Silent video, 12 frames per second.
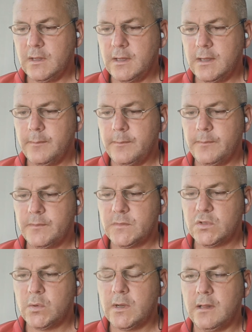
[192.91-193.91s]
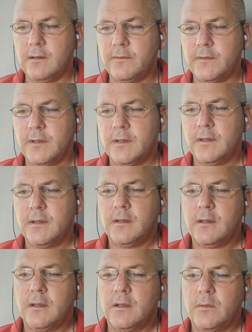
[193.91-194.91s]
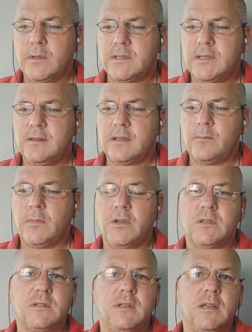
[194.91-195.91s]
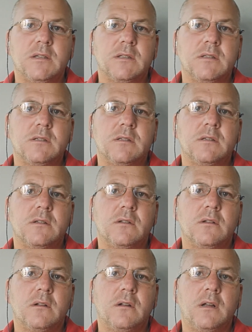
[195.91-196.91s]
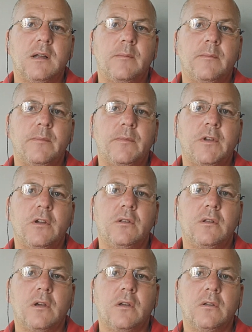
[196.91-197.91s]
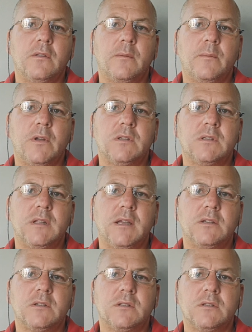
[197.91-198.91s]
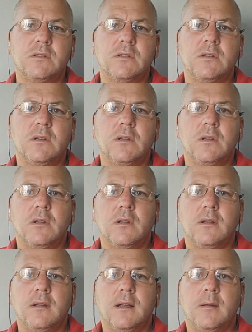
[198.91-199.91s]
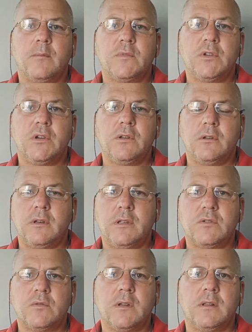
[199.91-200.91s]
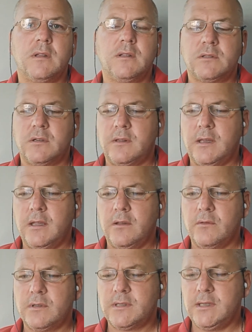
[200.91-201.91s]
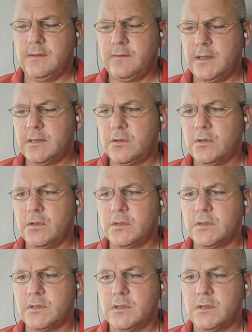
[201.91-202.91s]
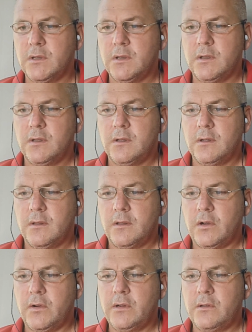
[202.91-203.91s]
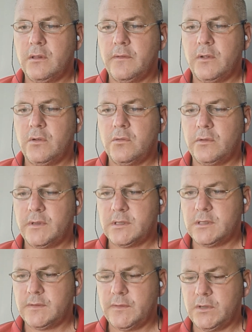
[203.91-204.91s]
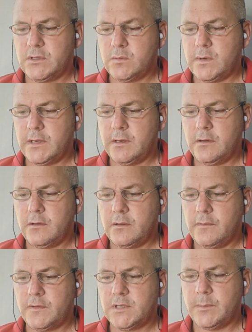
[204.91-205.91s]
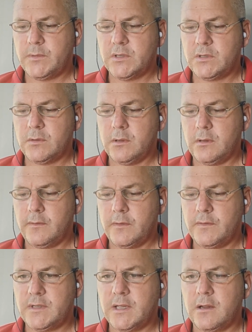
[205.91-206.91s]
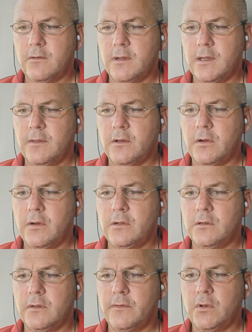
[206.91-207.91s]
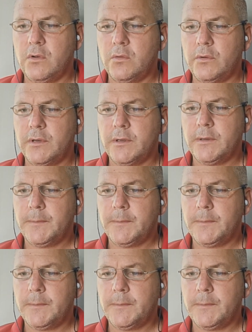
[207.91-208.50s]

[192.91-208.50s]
um, 12, we see that most nations um, don't go, that most nations um, turn on Israel, and so they receive that curse. The oracle of the Lord, this is verse 1 of chapter 12 of Zechariah. The oracle of the Lord,